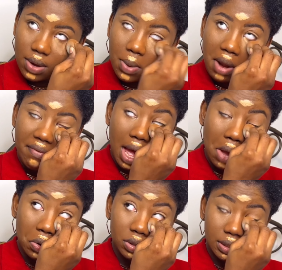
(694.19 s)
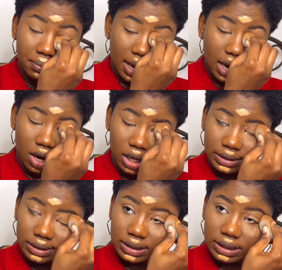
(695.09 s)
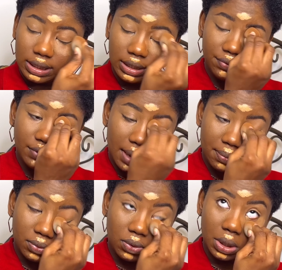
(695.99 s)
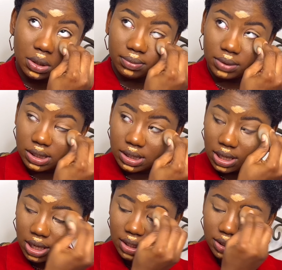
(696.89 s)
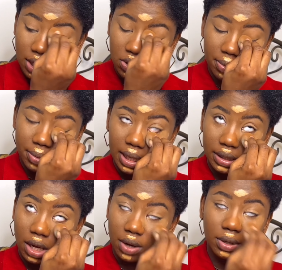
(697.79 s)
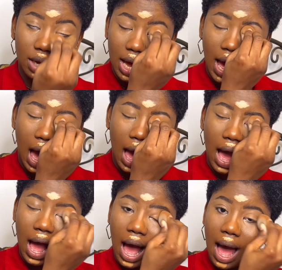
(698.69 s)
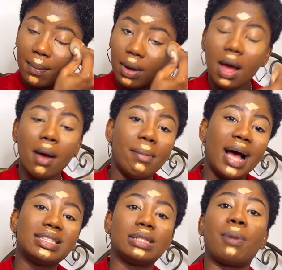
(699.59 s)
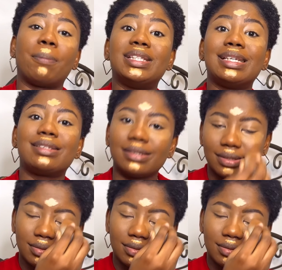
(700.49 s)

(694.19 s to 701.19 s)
whenever i go see my aunt if i'm going up the stairs and coming back down um my heart is palpitating